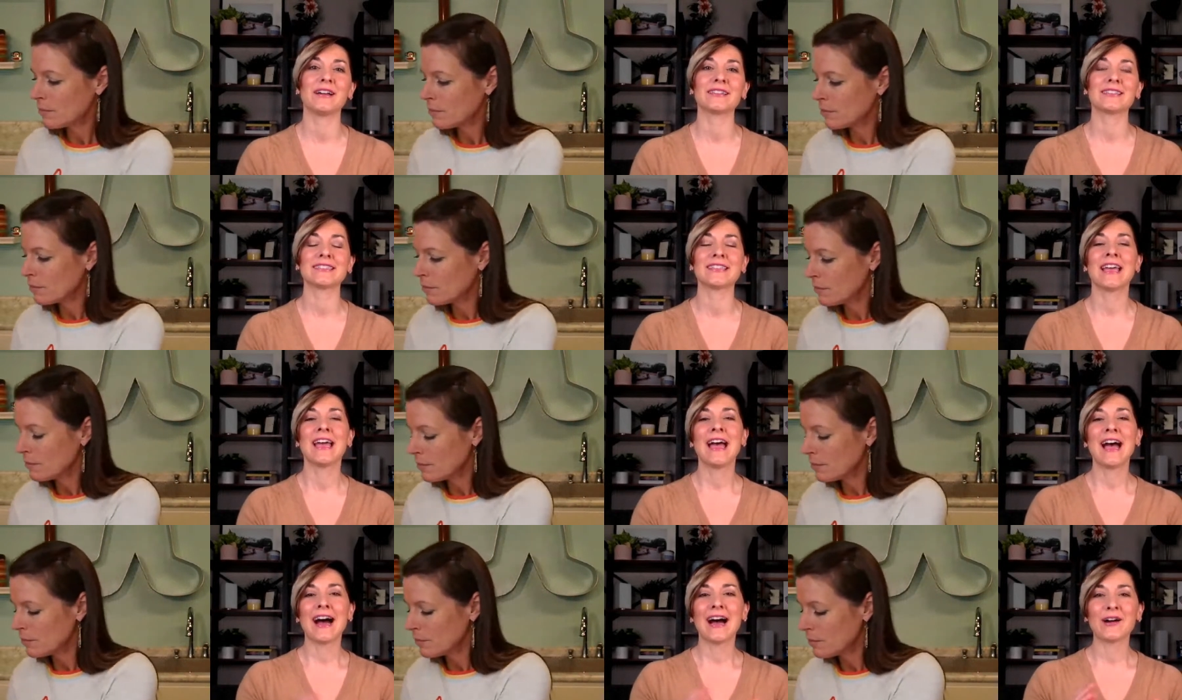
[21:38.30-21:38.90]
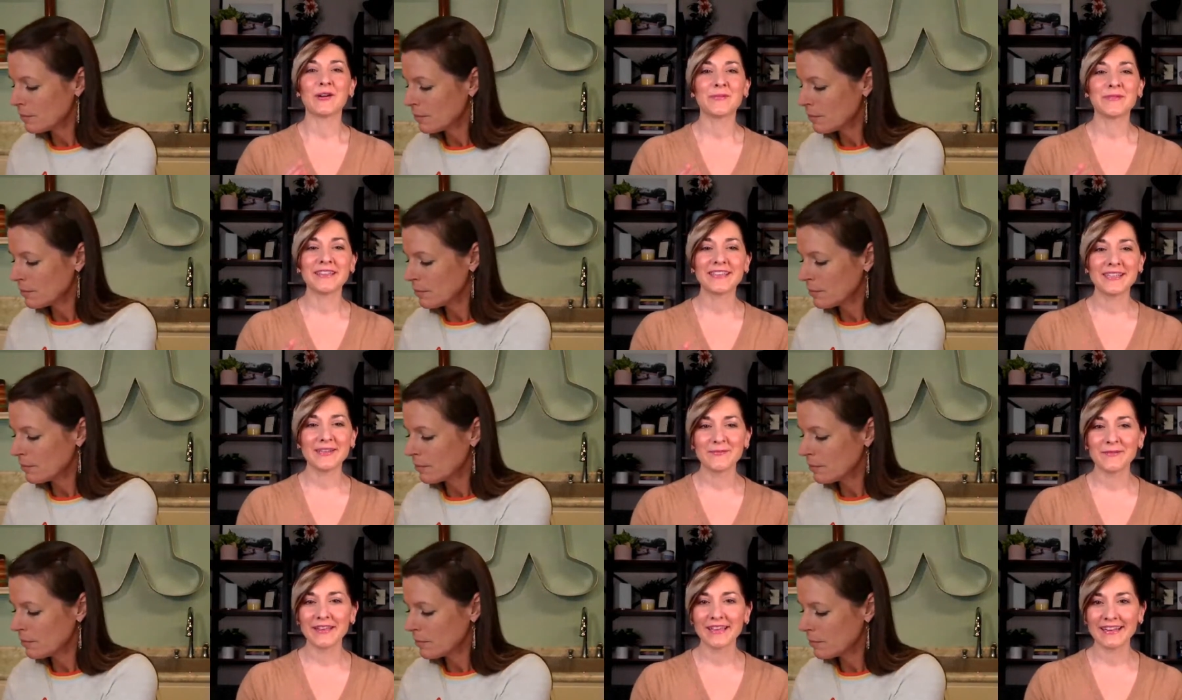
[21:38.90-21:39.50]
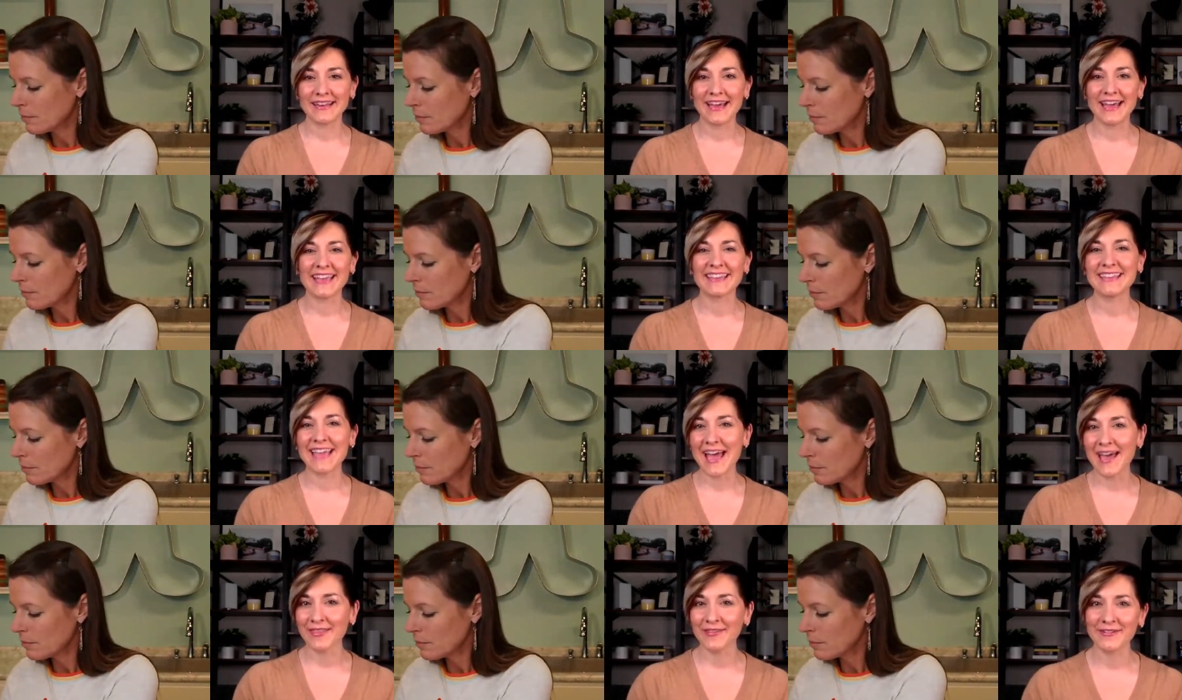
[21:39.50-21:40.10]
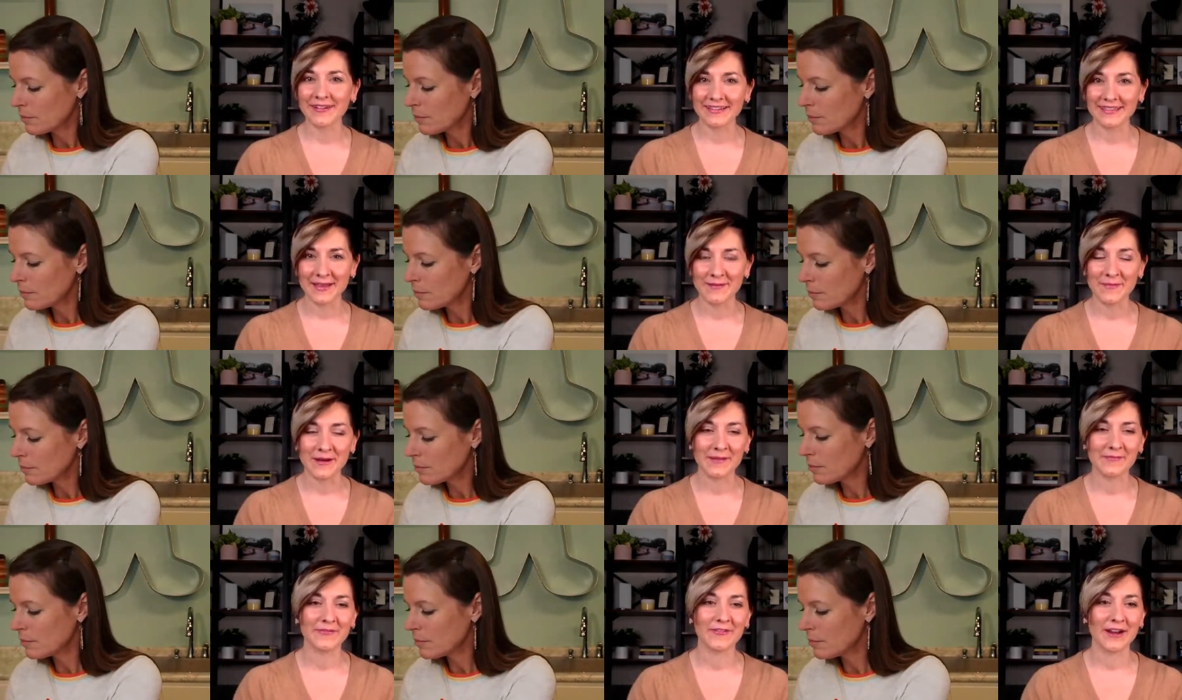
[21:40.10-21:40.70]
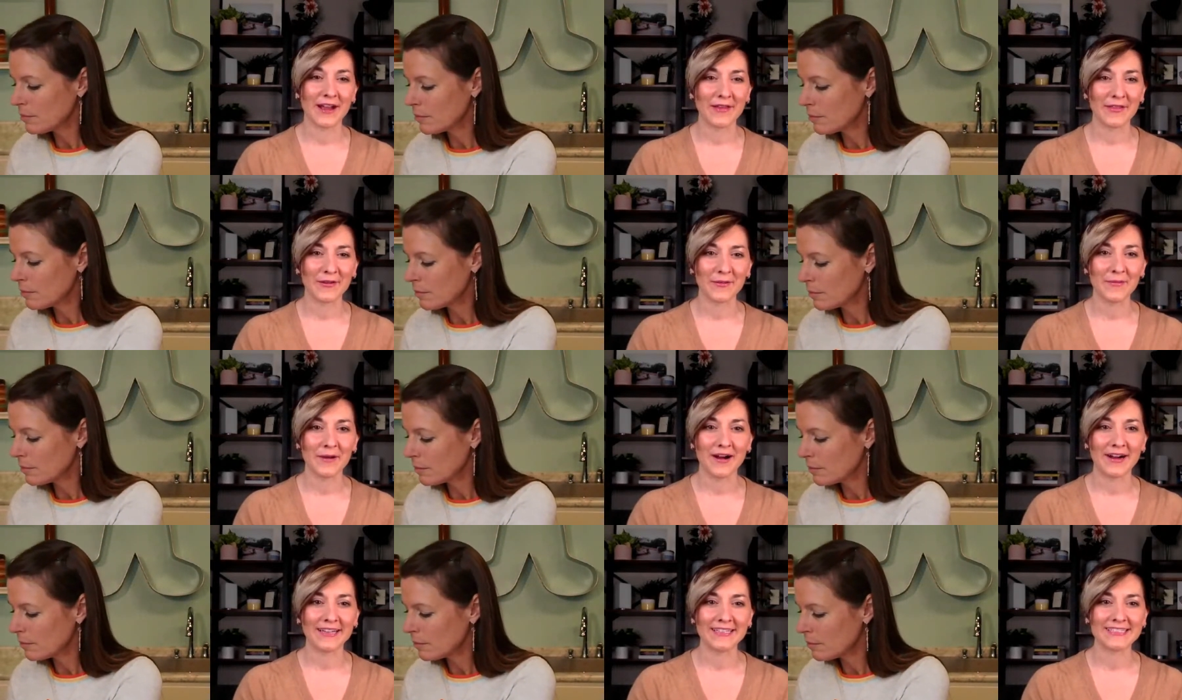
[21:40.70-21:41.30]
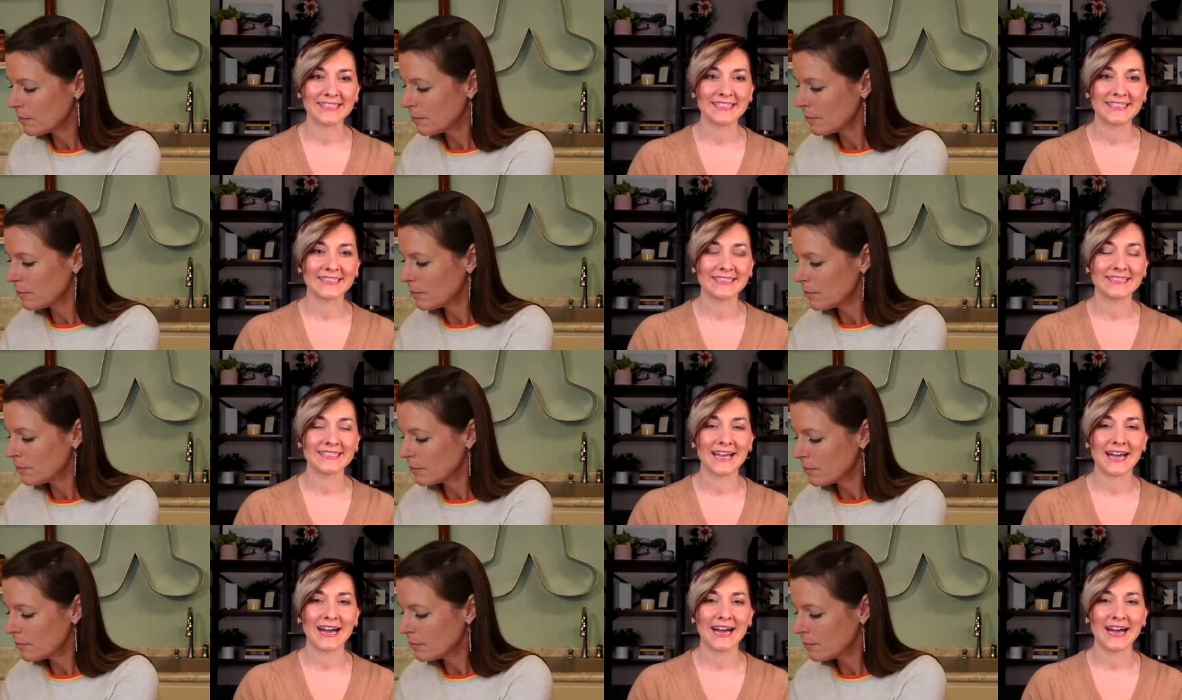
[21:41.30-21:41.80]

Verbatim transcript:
Speaker 1: box. I'll be keeping an eye, gathering them up for other pauses.